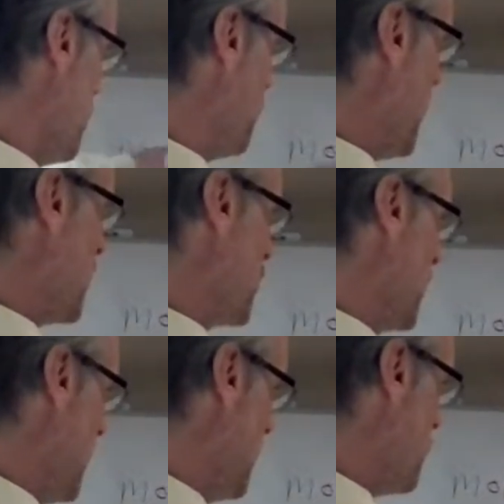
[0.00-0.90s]
move faster,
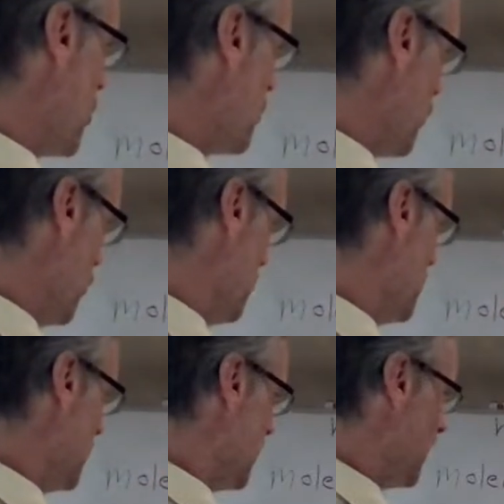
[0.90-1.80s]
they need more
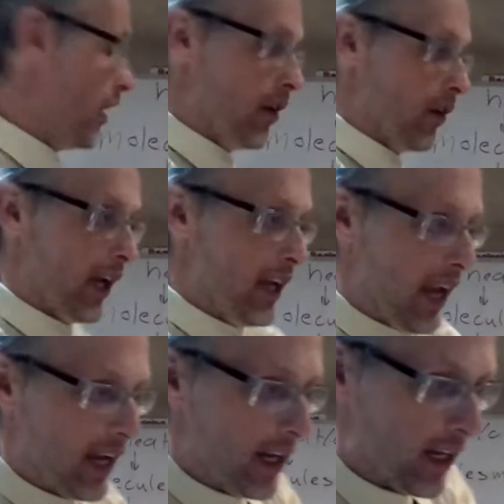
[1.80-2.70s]
room, okay,
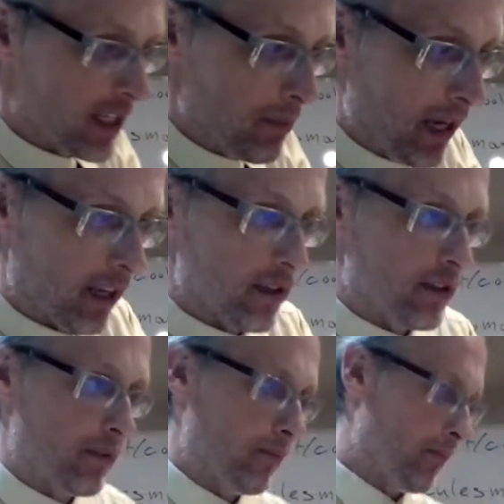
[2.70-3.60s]
and it
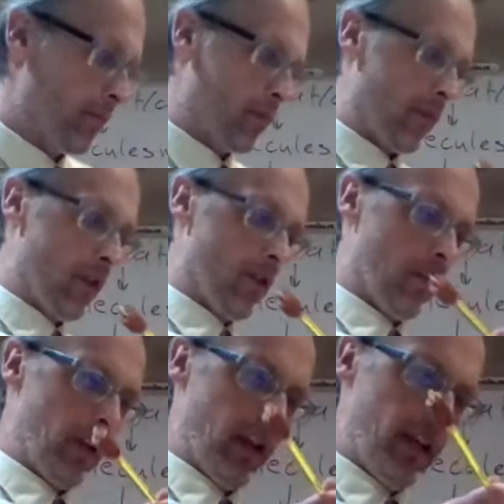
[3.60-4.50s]
expands.
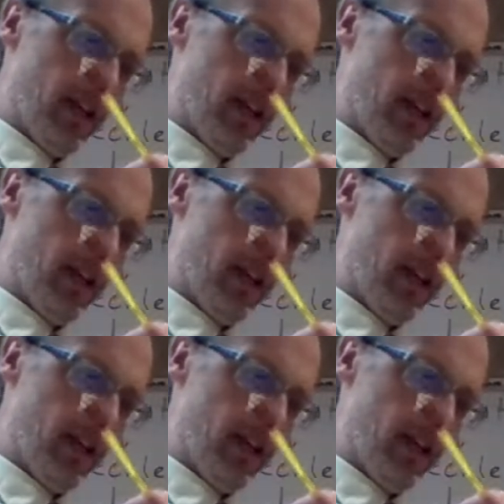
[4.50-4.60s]
Okay,